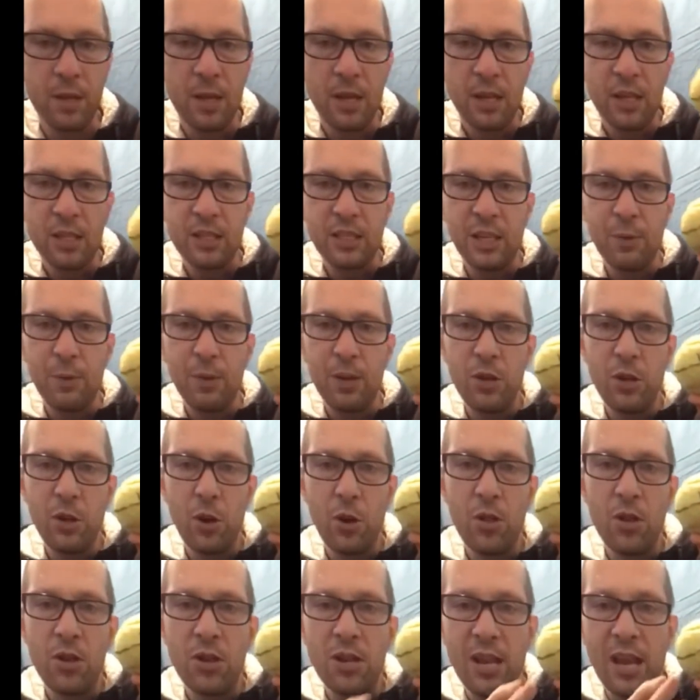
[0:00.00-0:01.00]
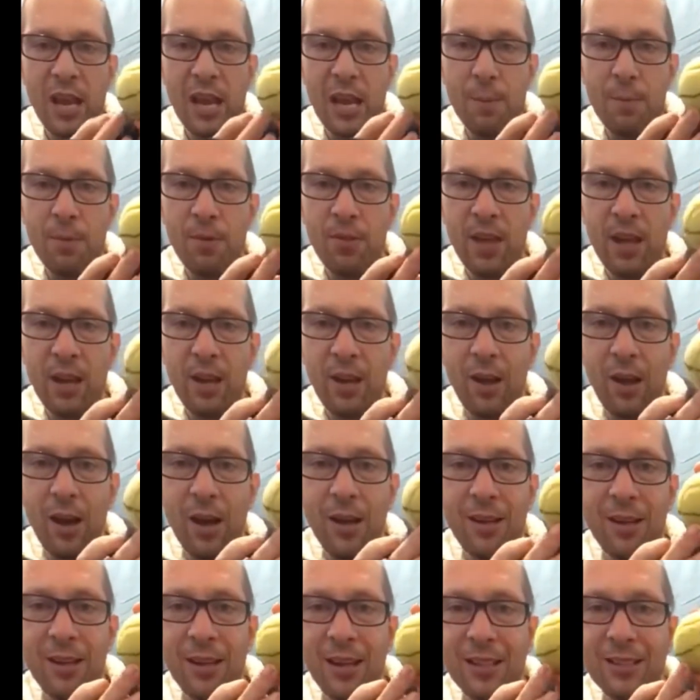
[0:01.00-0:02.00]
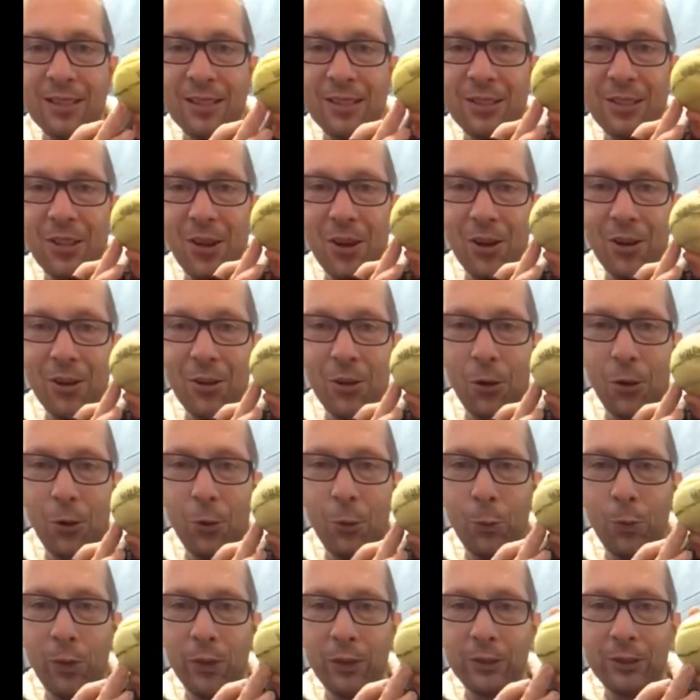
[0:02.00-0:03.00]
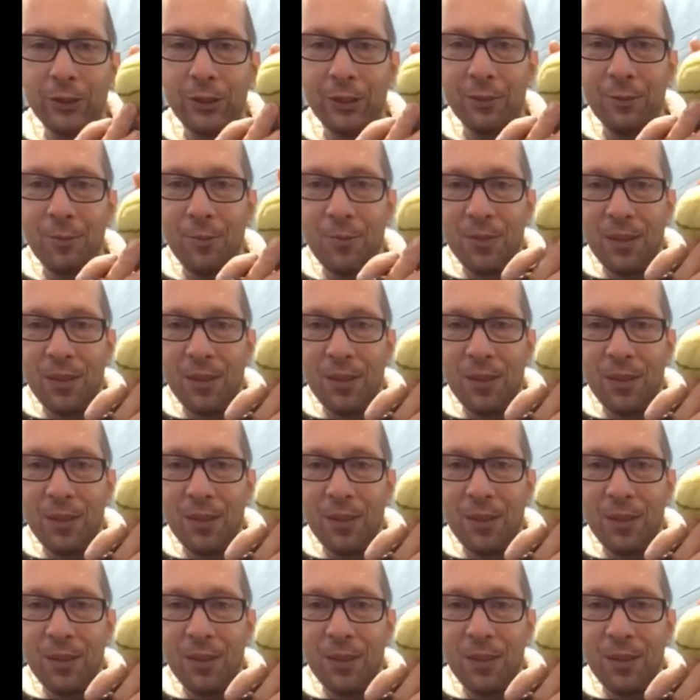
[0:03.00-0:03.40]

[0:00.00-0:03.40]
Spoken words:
Does anyone know the name of that line? It's not called Wilson.